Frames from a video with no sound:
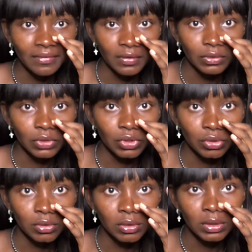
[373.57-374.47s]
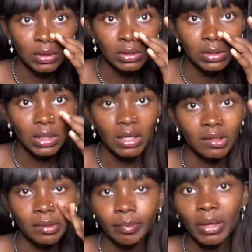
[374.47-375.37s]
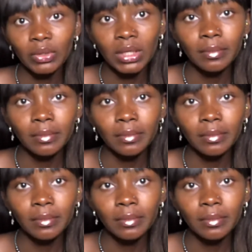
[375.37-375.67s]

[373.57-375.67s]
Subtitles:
foundation on it and powder.